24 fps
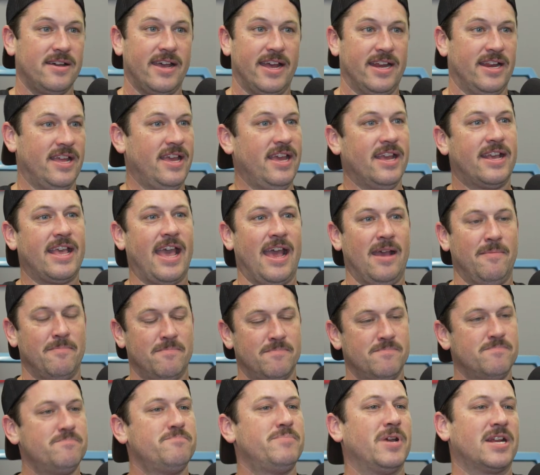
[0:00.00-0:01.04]
and he
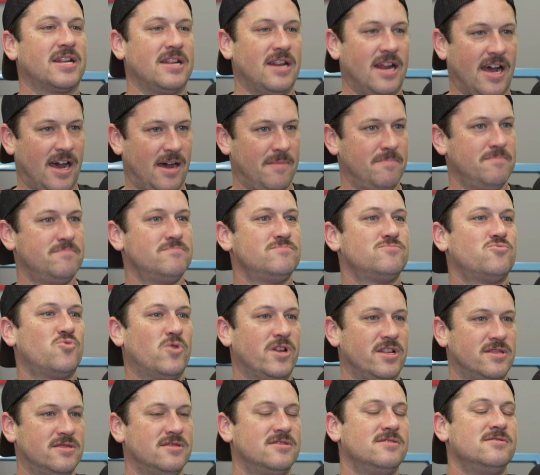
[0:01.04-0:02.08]
came, picked it up.
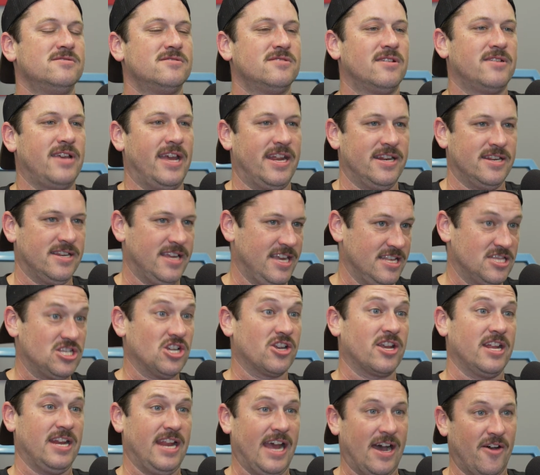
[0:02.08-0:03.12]
And he
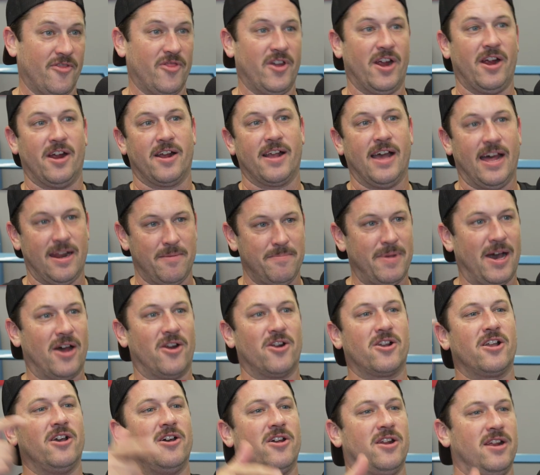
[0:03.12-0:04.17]
took it down there, got it
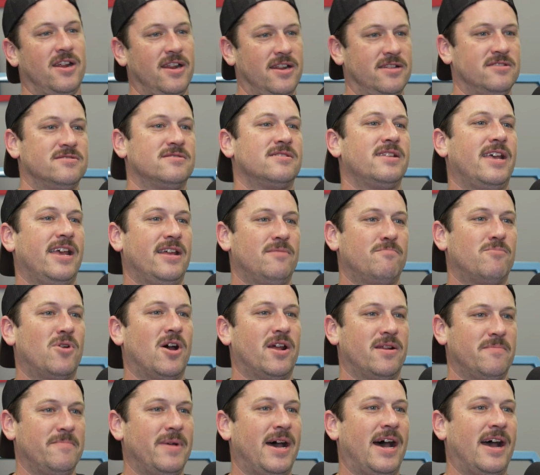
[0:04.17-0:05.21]
powder coated, and
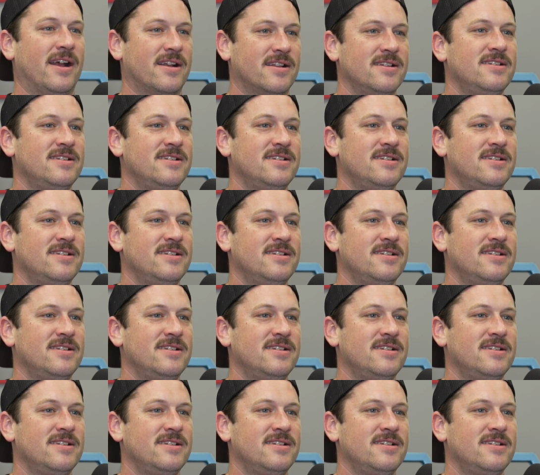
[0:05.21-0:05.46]
brought it back.